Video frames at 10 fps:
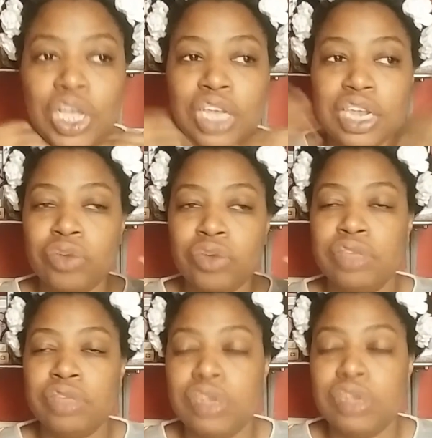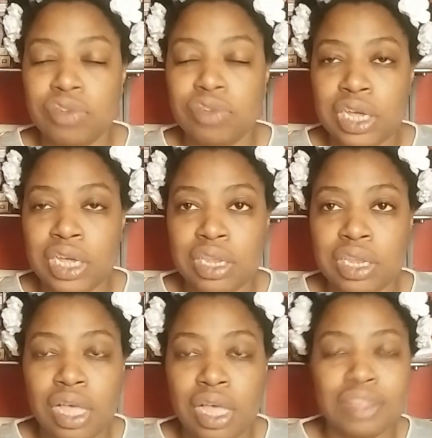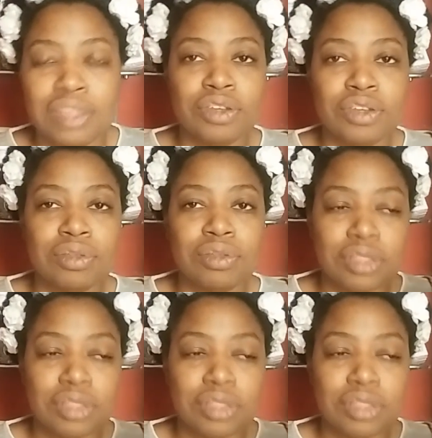not only recreate their